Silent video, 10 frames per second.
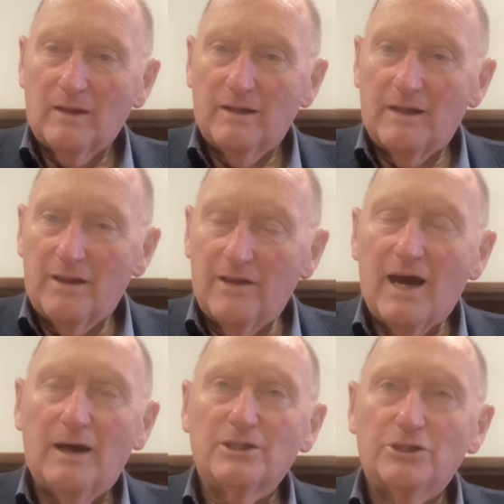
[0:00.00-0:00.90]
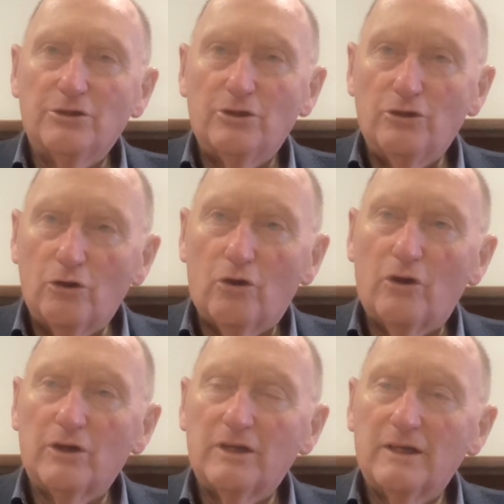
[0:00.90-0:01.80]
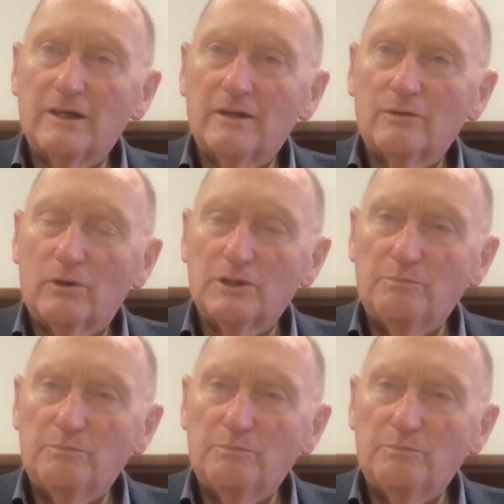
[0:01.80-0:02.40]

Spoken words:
That should not, what's